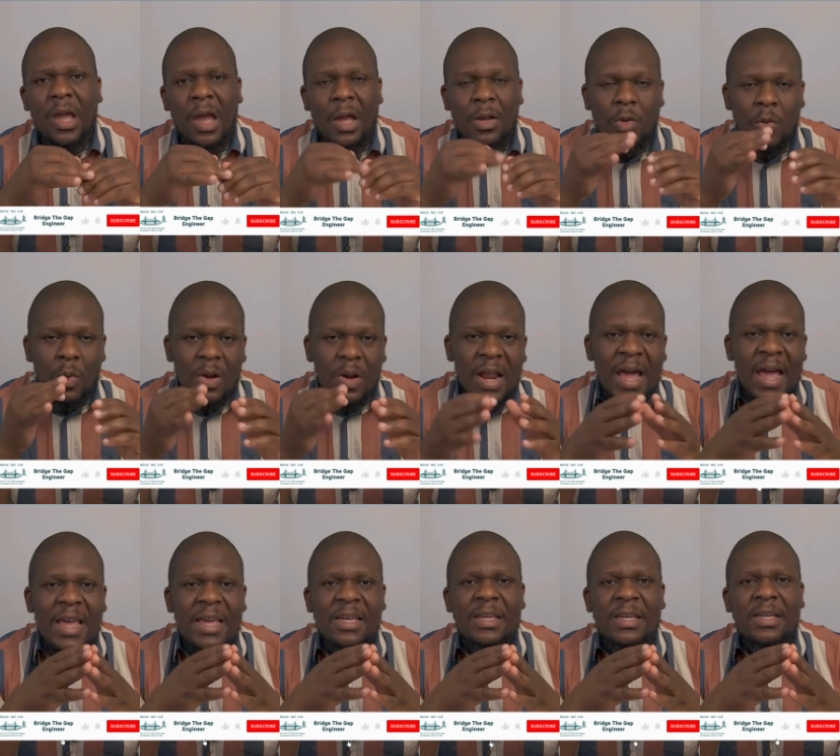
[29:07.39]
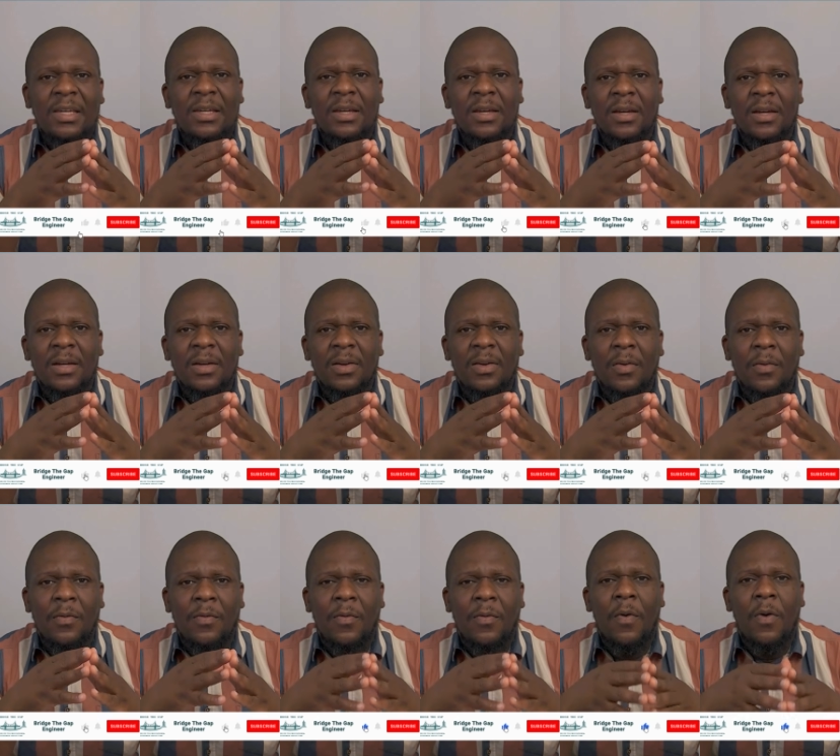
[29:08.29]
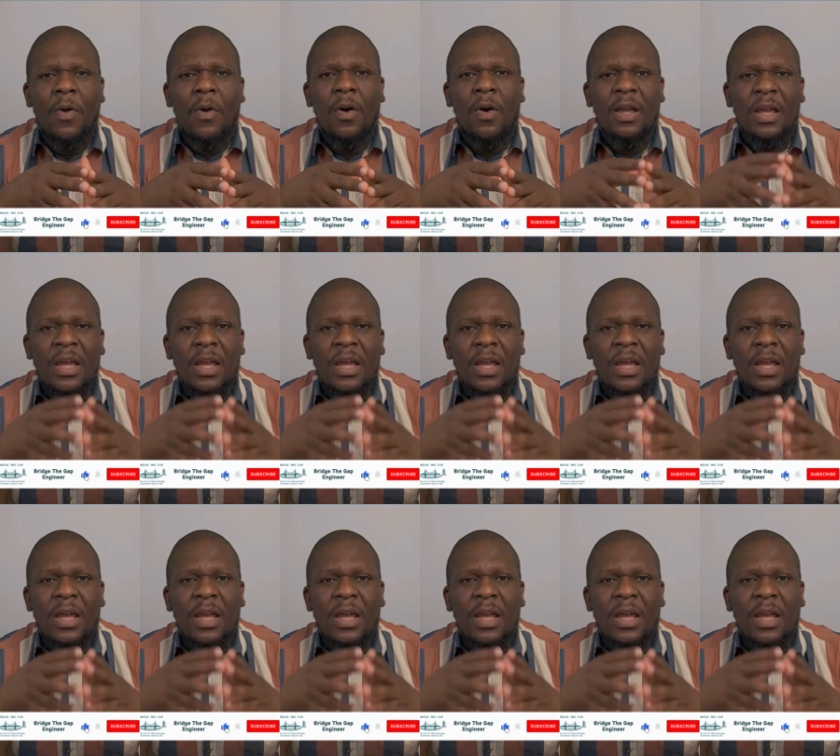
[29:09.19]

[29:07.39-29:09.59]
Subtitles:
and you like for